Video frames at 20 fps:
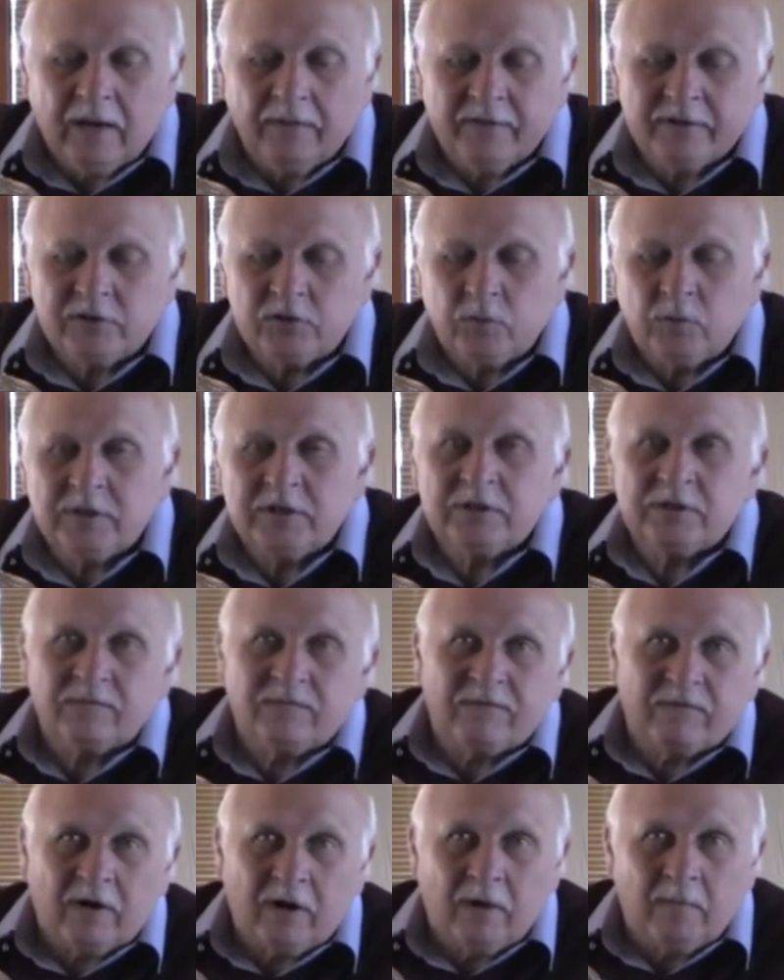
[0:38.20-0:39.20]
This one's
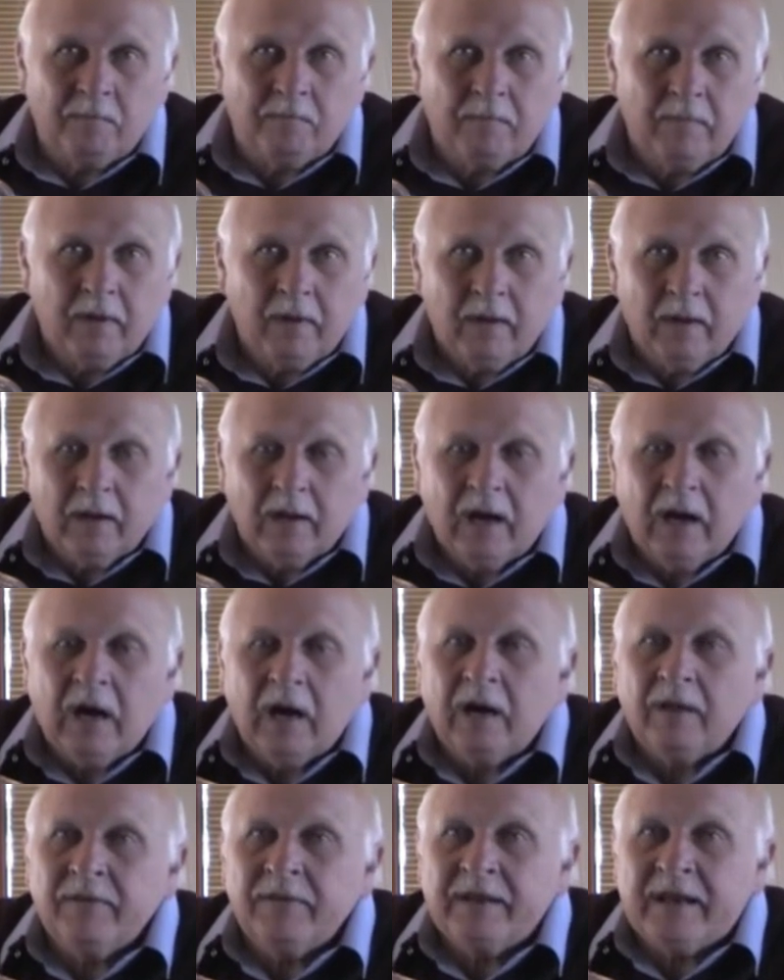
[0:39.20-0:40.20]
from
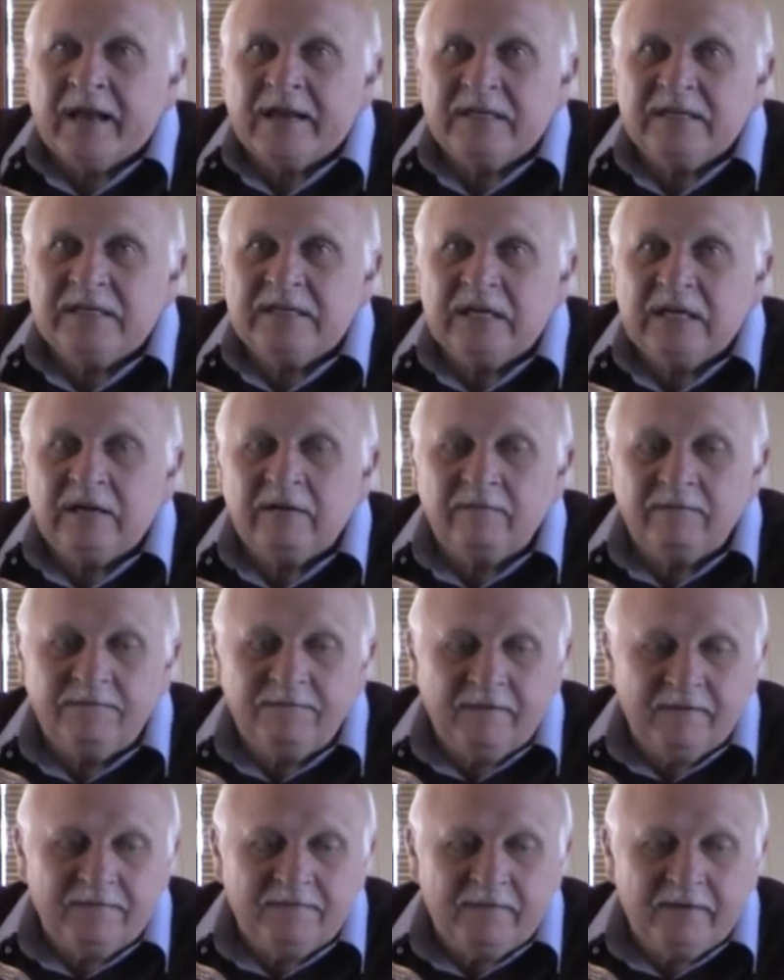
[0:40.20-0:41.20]
the
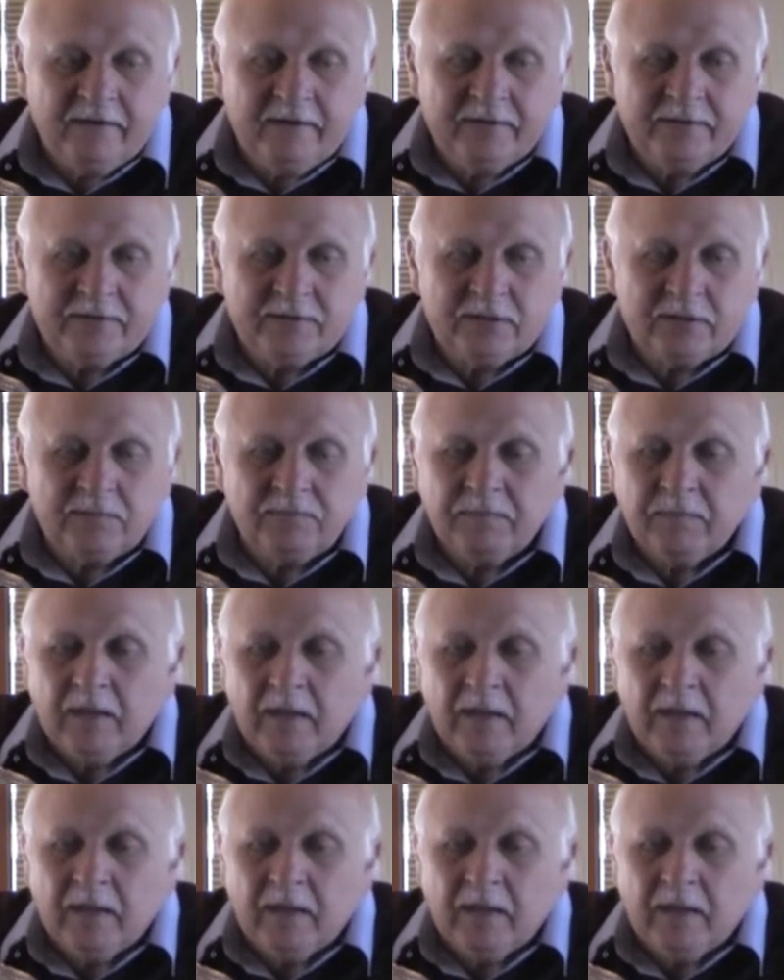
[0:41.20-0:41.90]
1950s.